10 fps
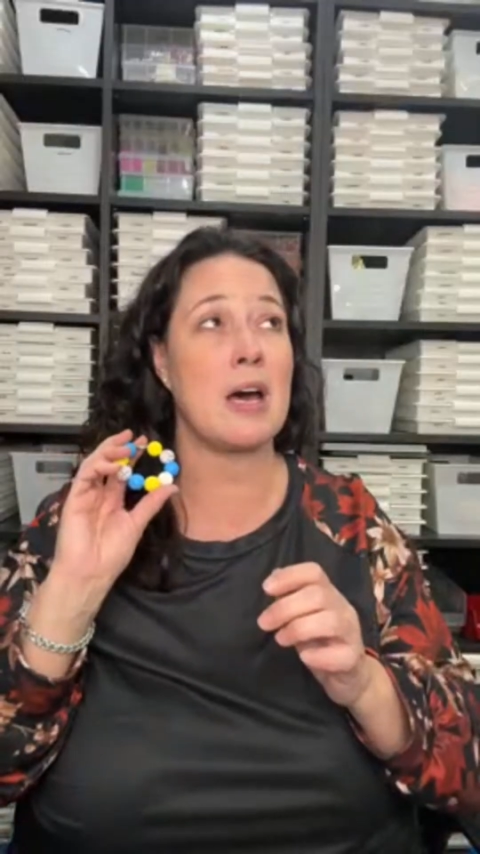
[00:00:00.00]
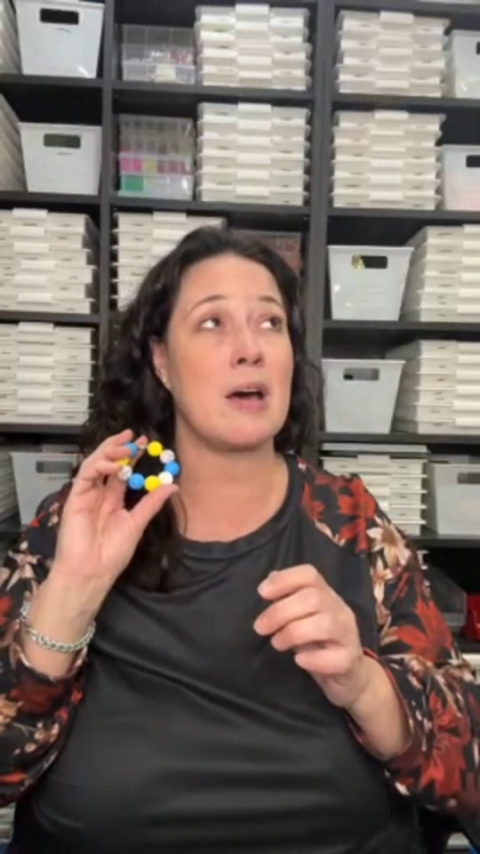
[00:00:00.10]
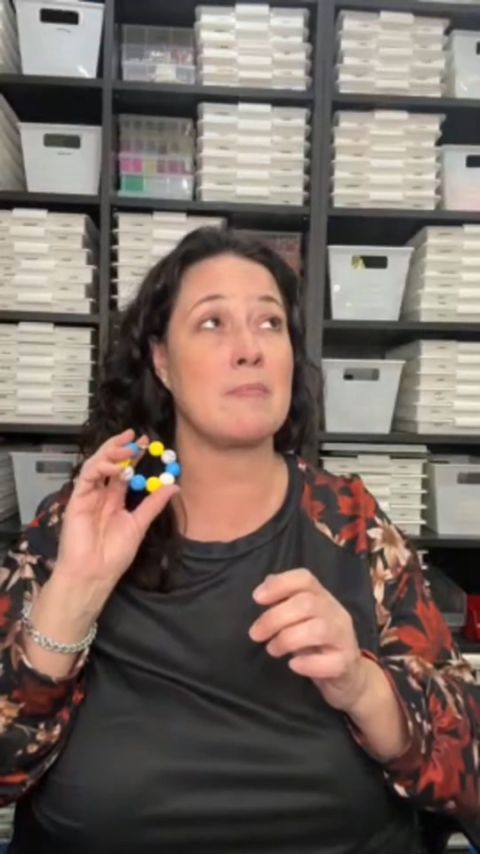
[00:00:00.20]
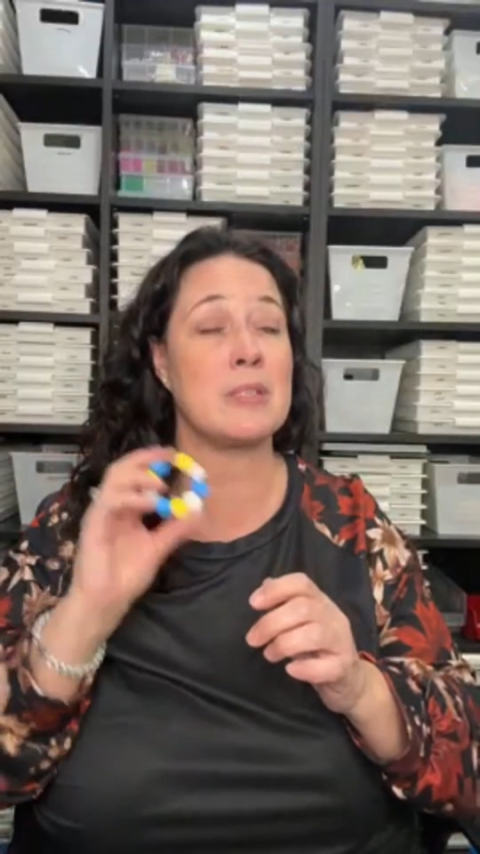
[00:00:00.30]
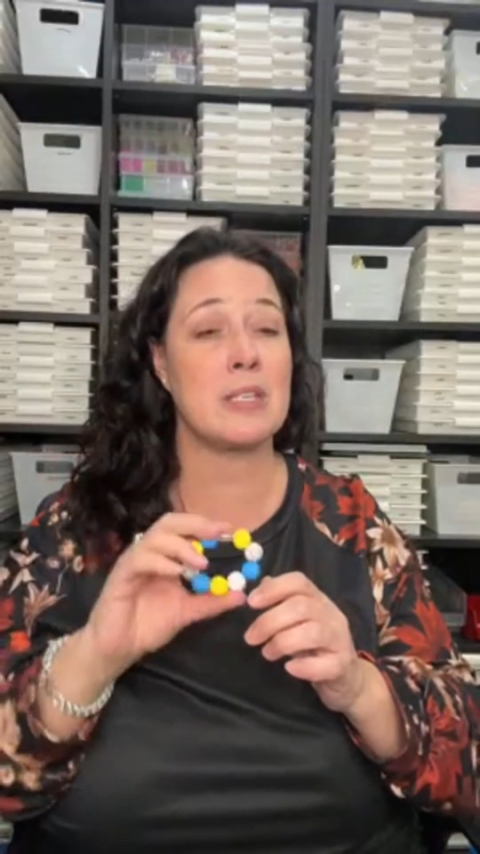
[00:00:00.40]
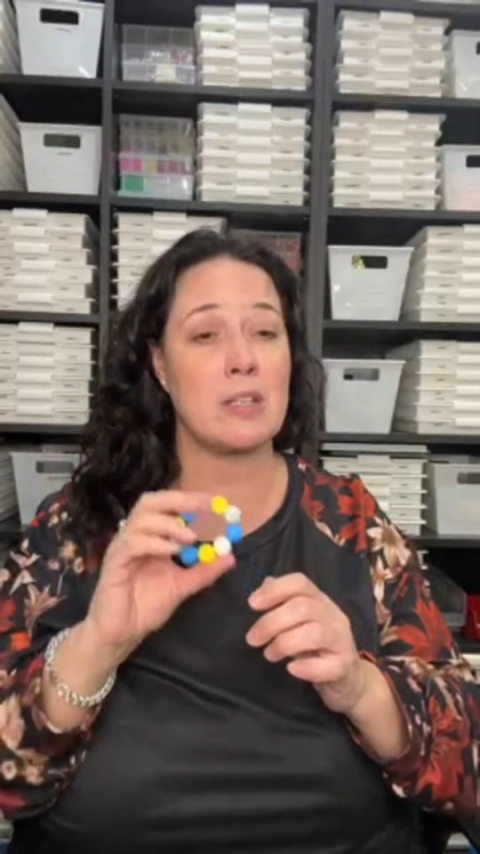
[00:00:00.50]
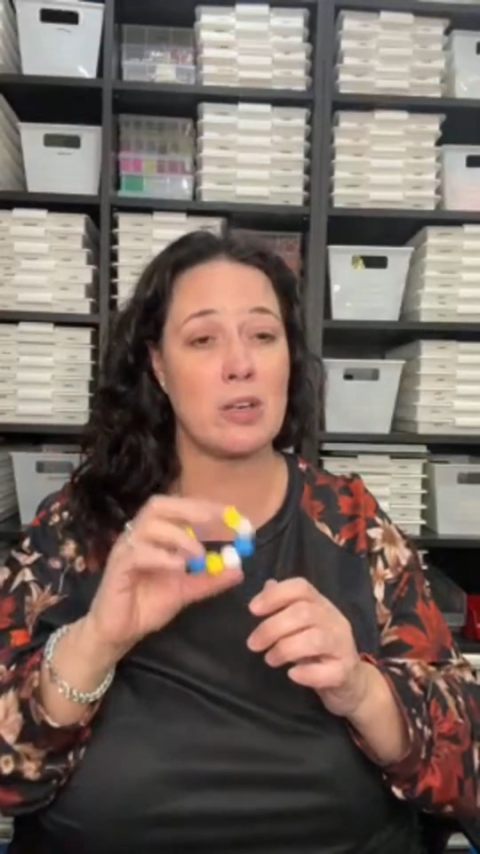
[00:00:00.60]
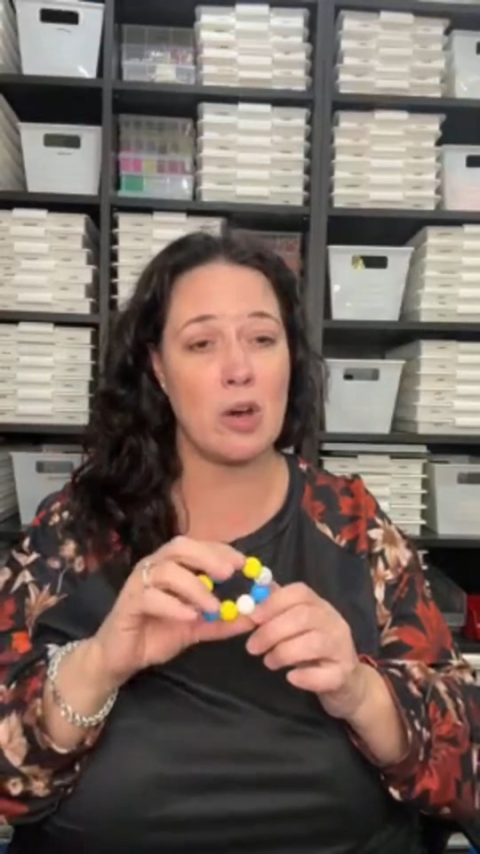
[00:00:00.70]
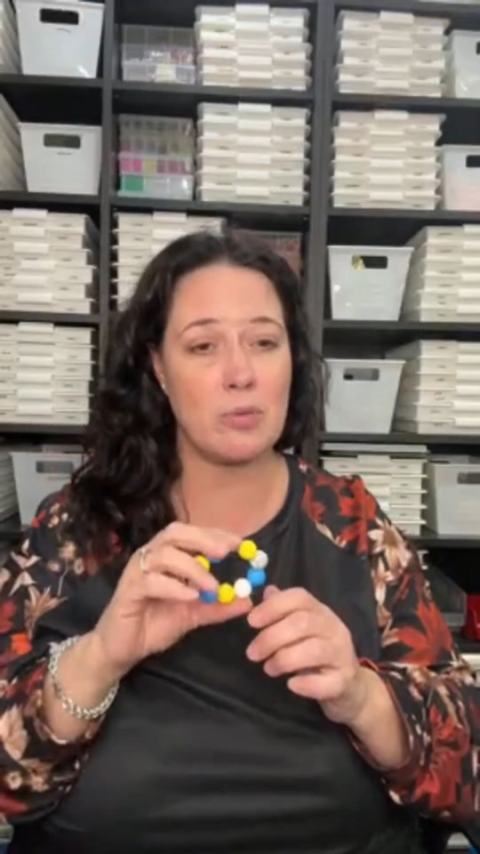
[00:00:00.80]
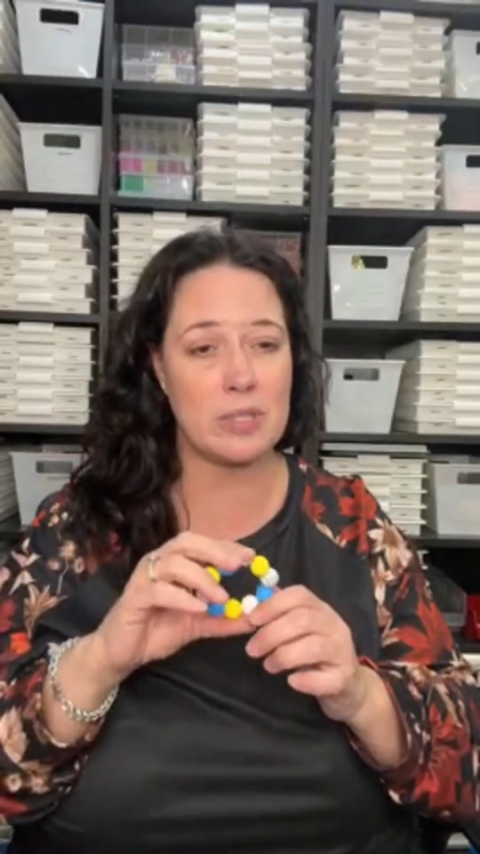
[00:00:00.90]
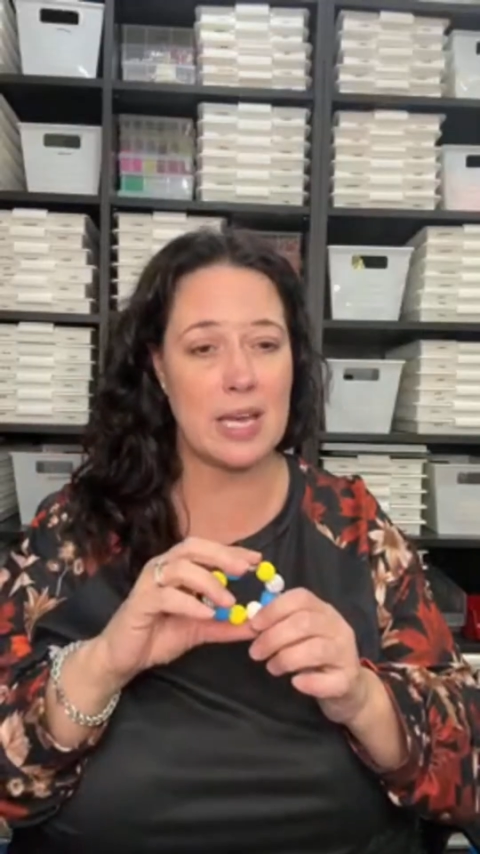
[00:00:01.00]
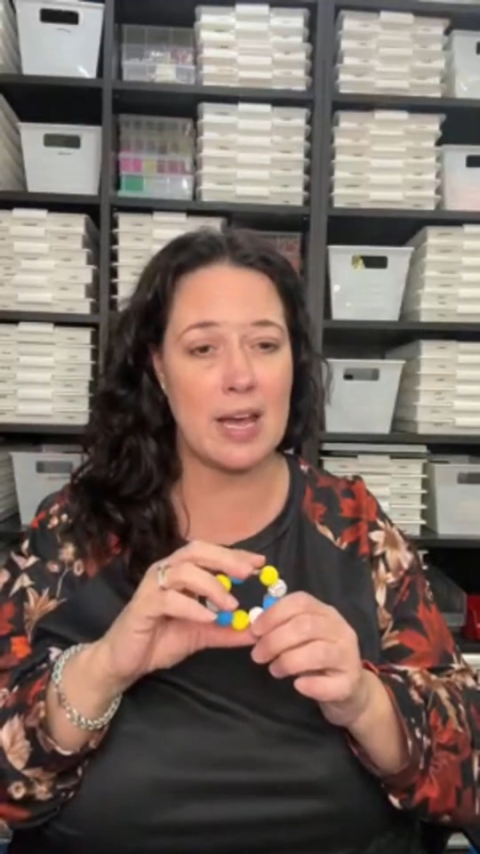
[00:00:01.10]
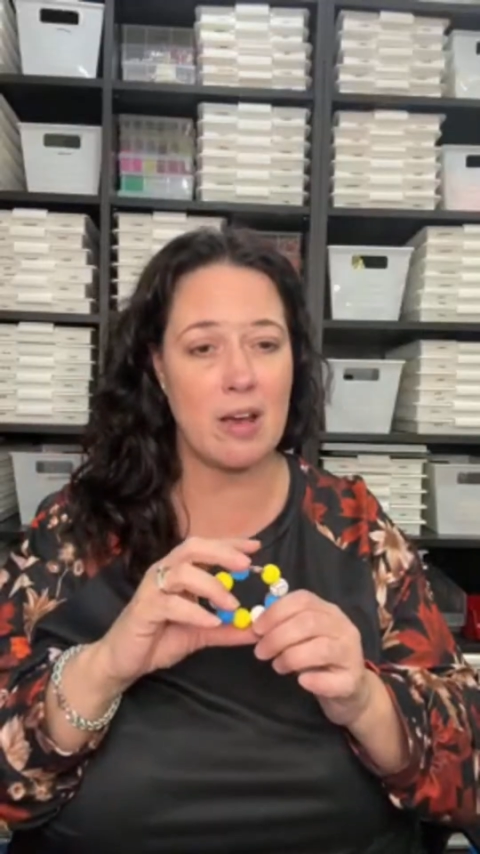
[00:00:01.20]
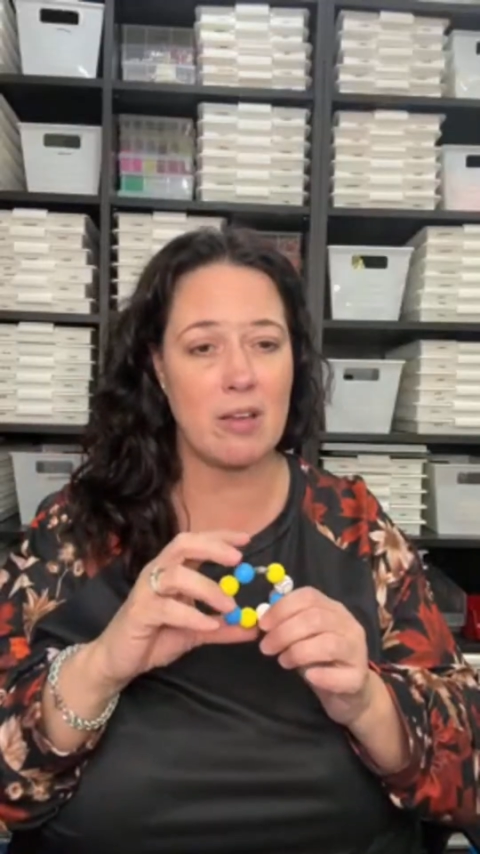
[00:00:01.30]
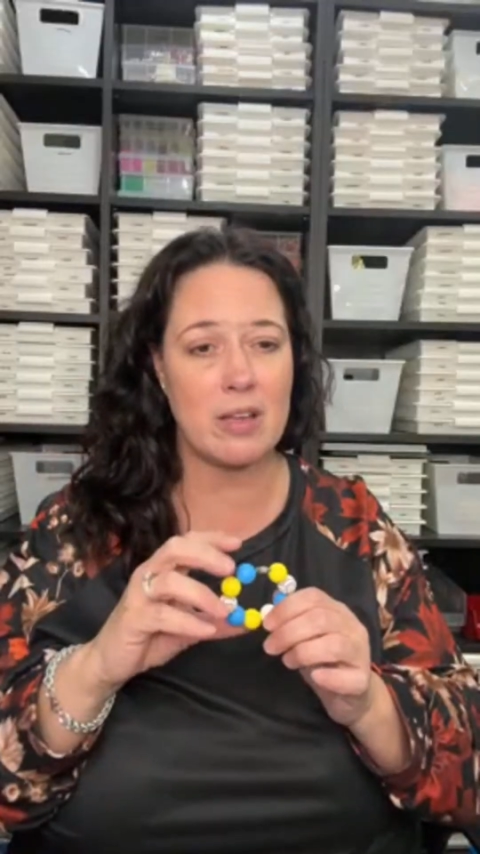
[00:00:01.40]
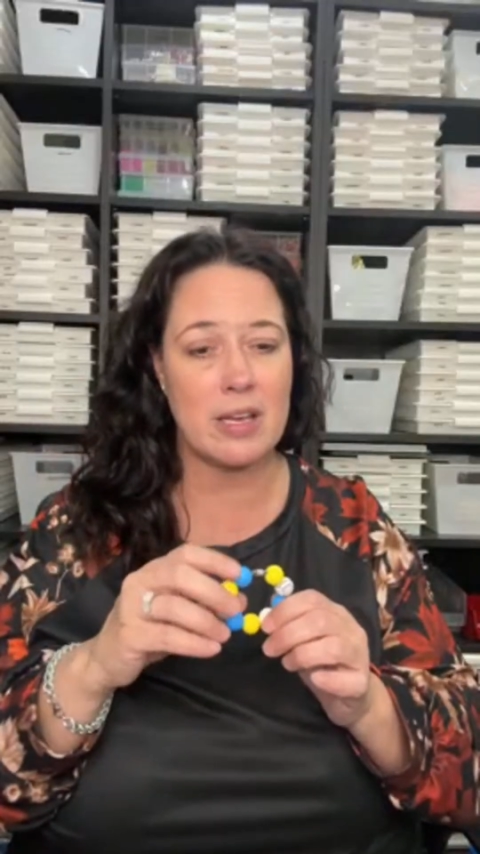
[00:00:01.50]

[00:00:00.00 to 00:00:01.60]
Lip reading: silicone sale